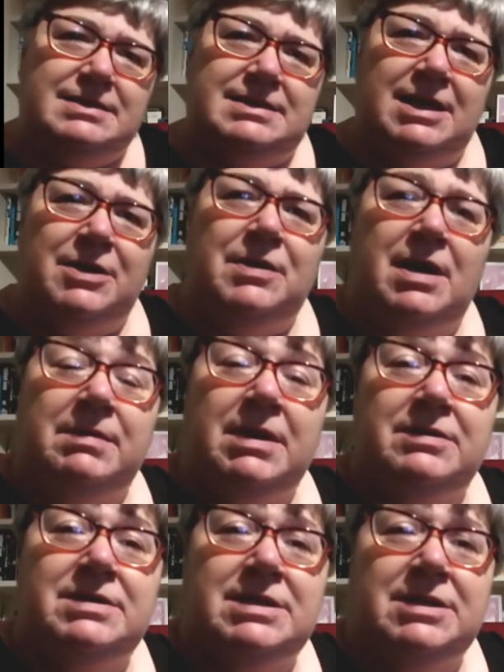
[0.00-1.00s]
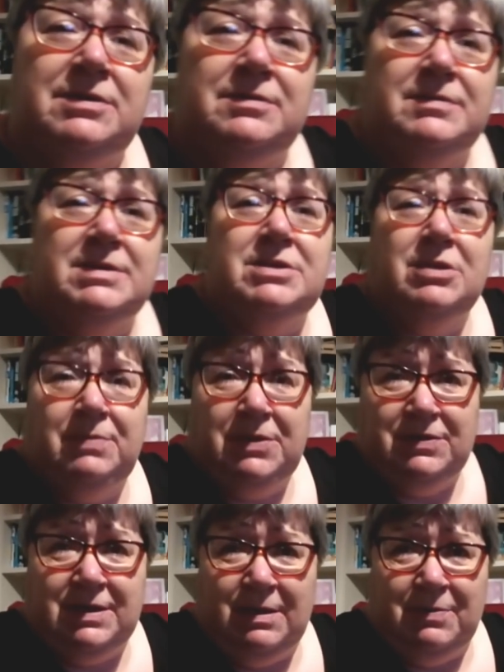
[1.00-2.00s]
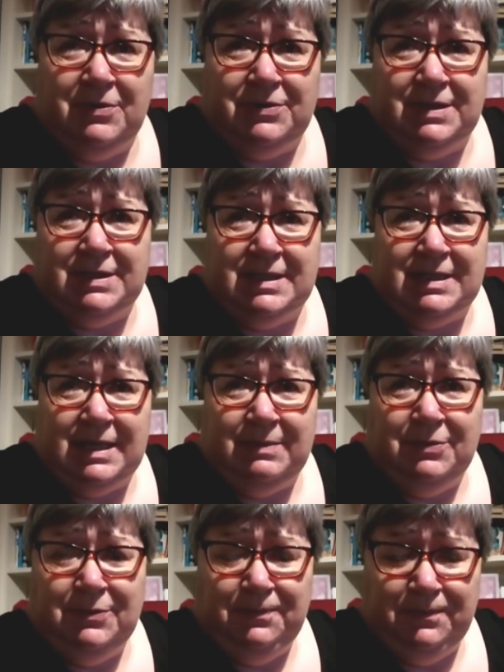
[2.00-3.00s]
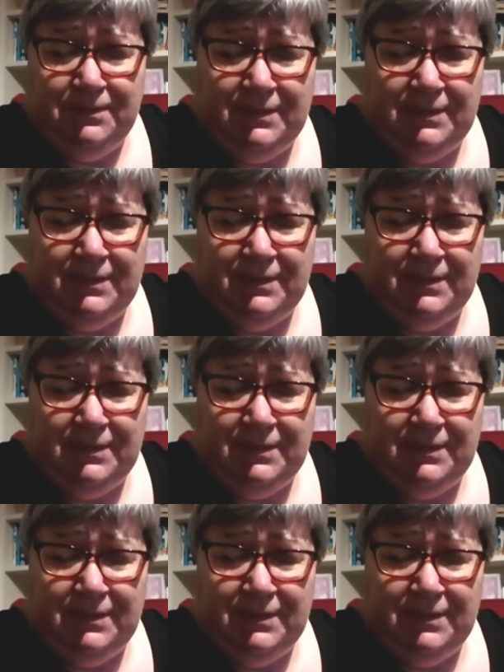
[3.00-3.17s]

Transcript: So I'm going to stop using the box as a table